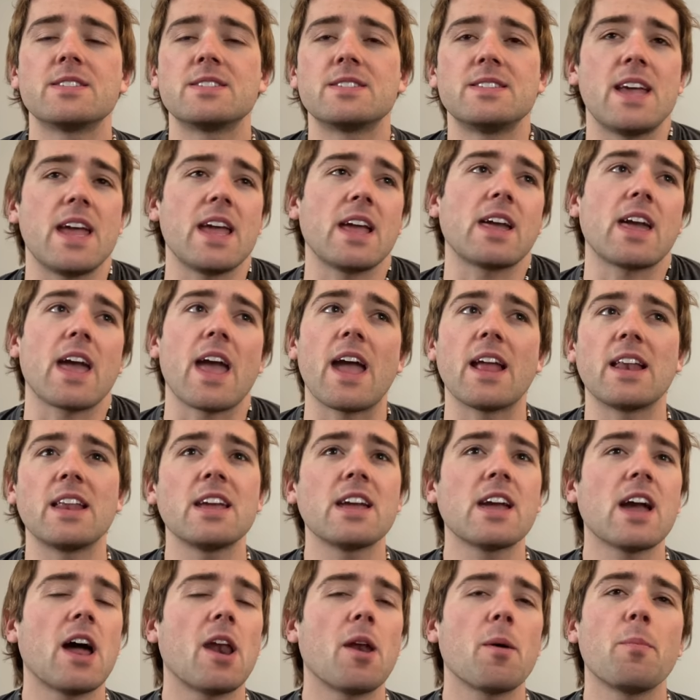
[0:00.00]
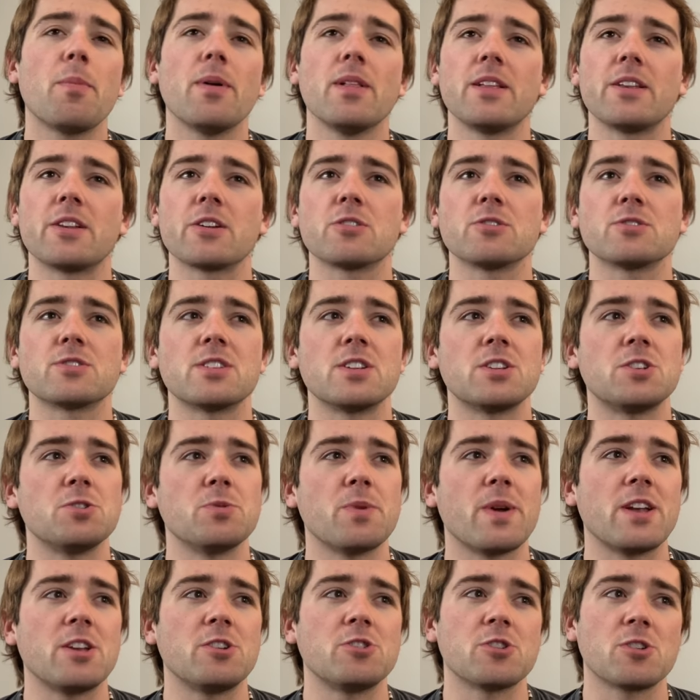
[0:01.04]
take any kind of political
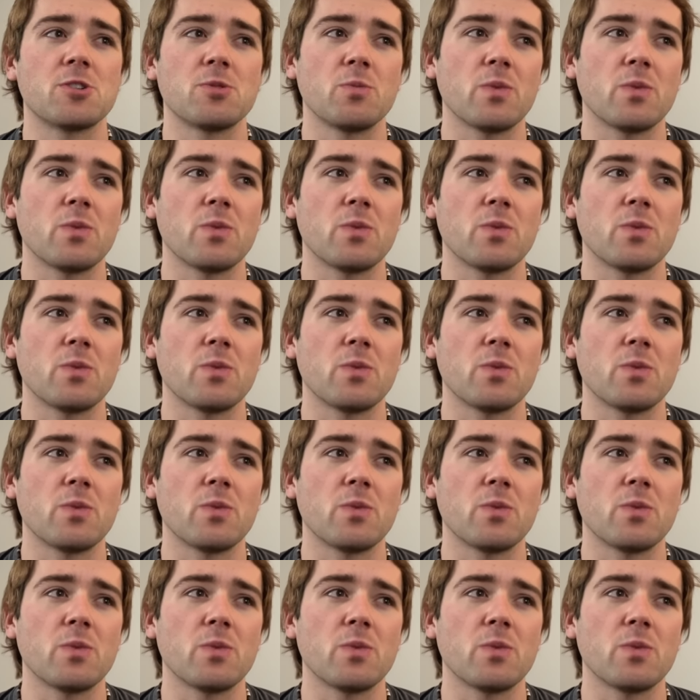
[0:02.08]
situation,